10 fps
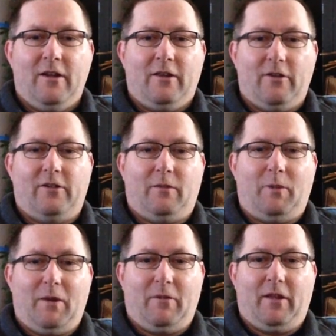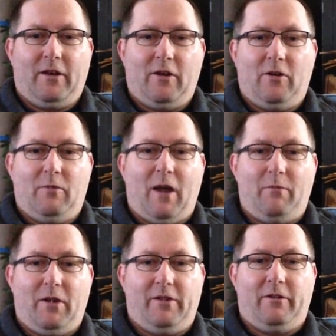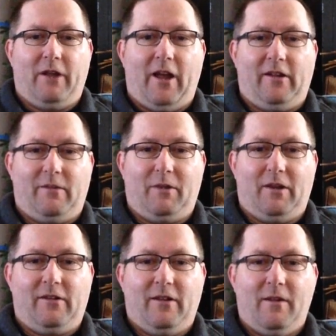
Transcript: Those are the people that know about benzodiazepines,